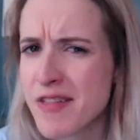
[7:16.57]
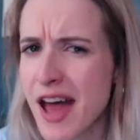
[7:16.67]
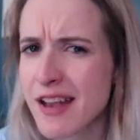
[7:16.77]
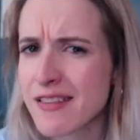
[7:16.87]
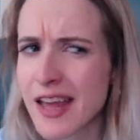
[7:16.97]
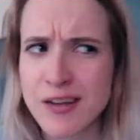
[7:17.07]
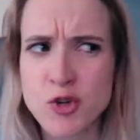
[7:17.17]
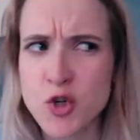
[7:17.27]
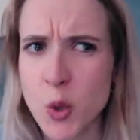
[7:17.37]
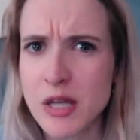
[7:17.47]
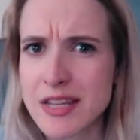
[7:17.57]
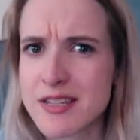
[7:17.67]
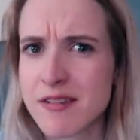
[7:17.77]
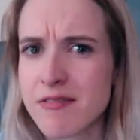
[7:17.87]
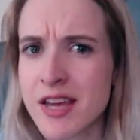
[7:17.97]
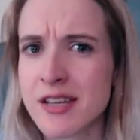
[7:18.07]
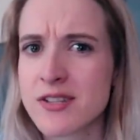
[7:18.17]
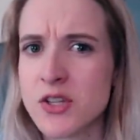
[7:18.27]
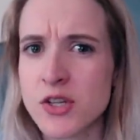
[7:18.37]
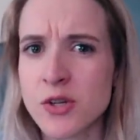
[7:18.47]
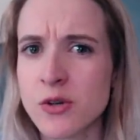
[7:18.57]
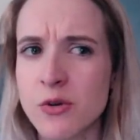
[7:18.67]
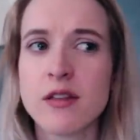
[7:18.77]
that like short list of things to do,